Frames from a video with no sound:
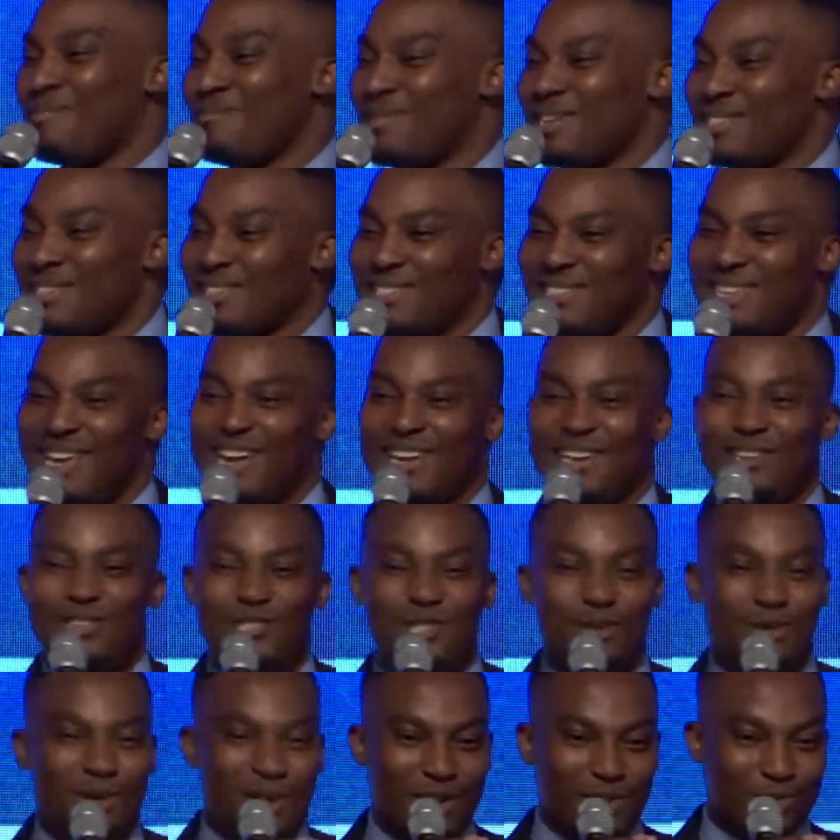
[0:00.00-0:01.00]
That's a side
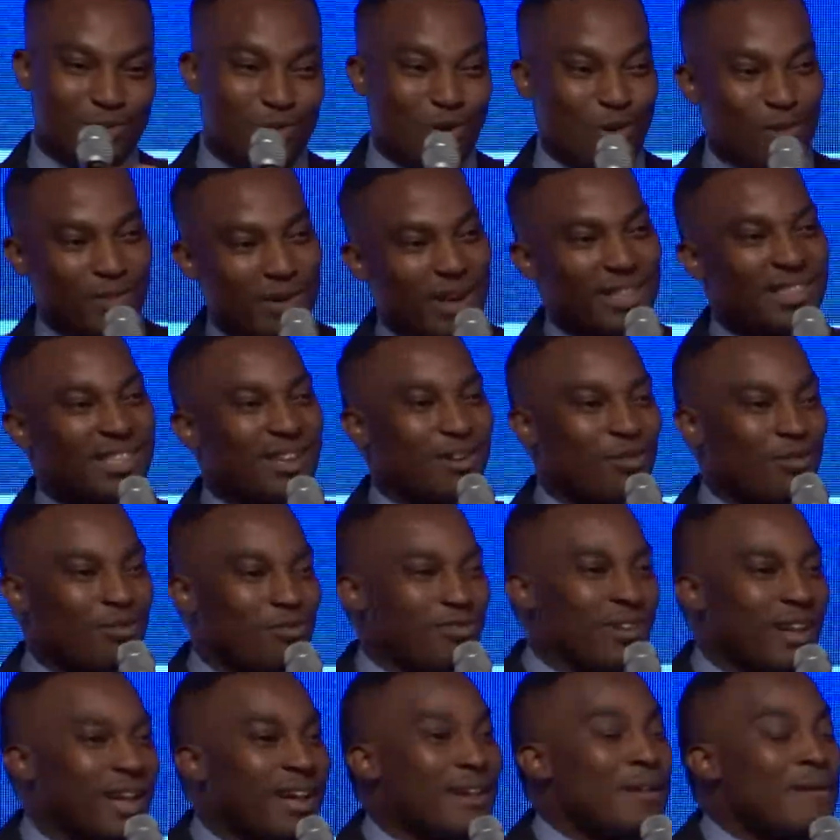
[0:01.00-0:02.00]
issue. We can talk about that
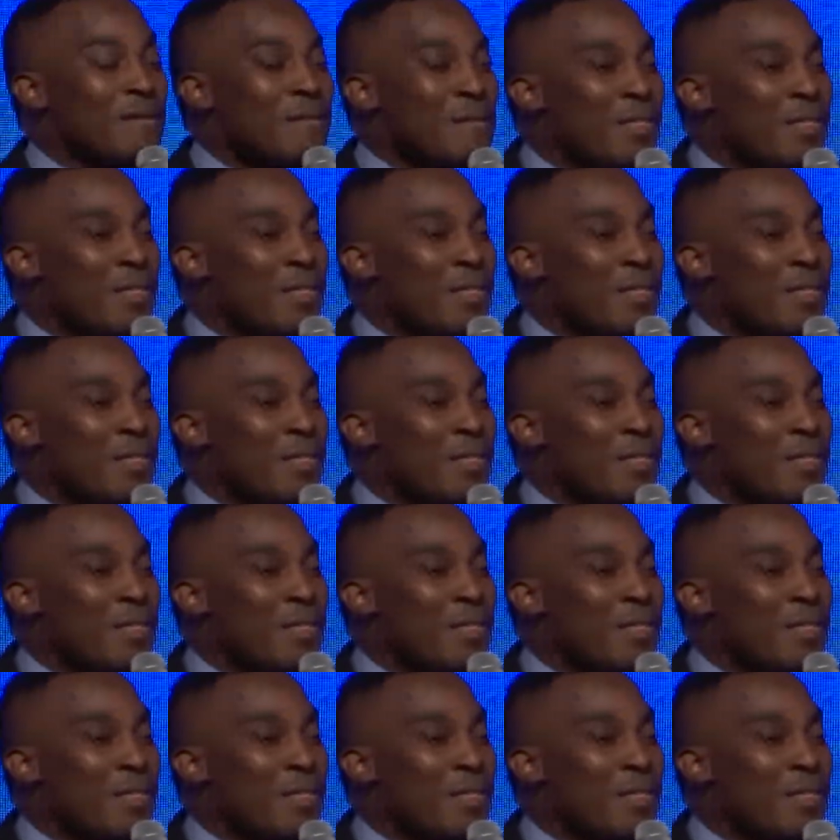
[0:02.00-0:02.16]
offline.